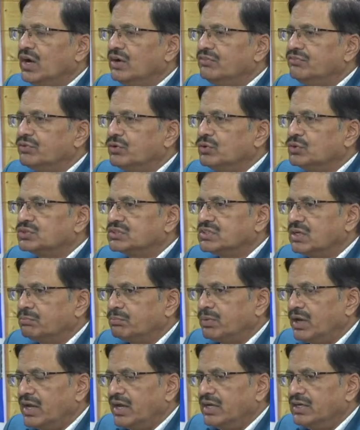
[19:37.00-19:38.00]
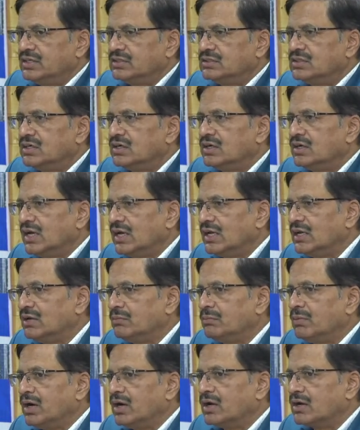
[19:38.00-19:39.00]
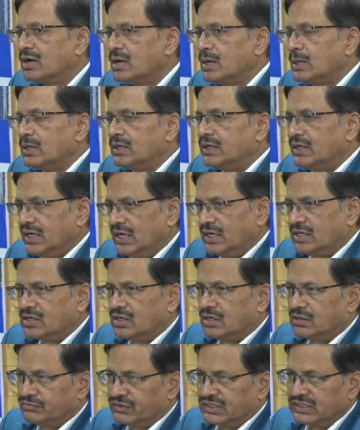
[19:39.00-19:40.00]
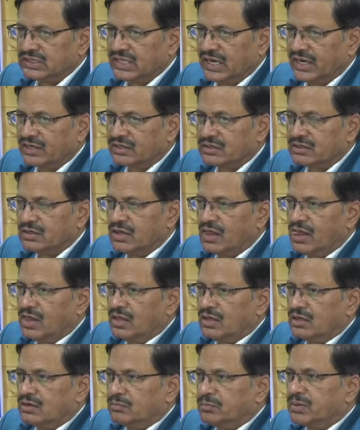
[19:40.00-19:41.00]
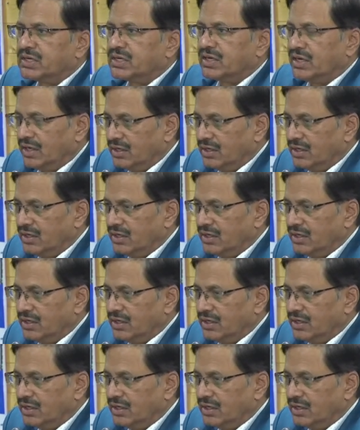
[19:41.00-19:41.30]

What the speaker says: have to supply the NMR data with that. But